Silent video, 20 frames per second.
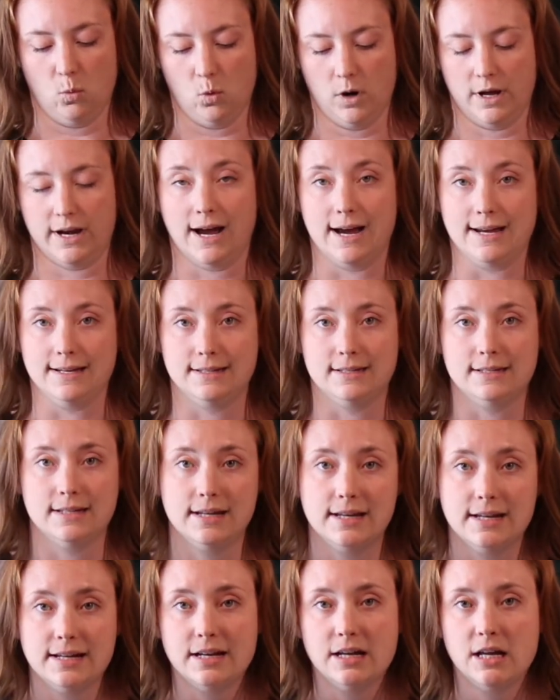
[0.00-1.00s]
what I
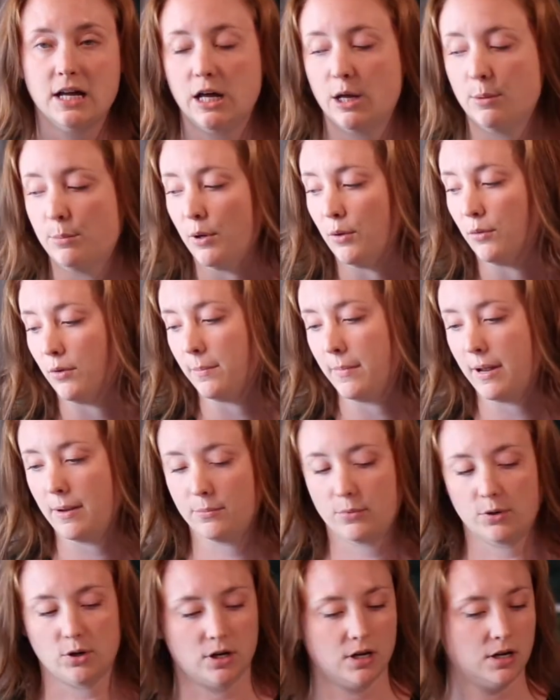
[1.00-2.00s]
did, but
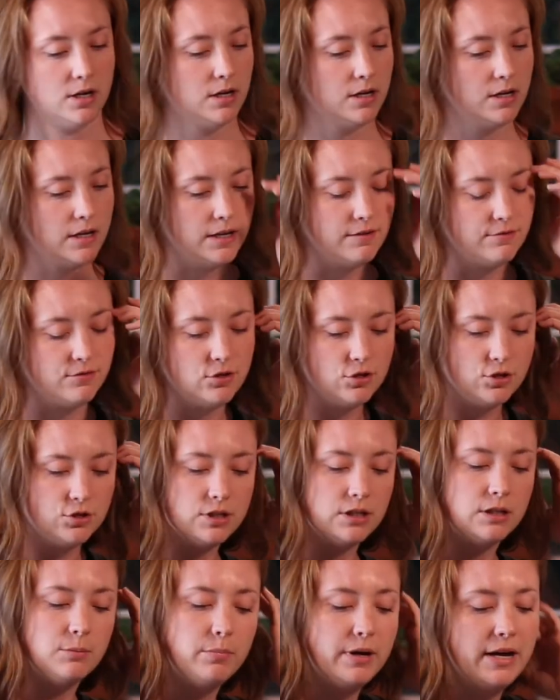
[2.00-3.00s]
remember, if you're
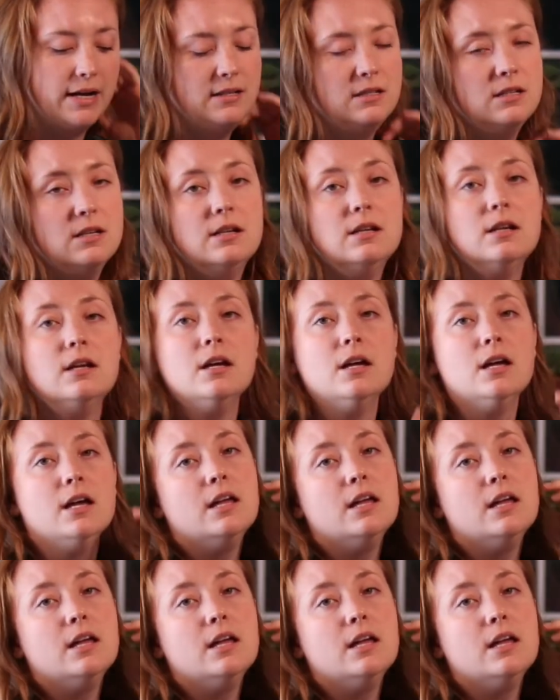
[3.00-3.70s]
using pectin,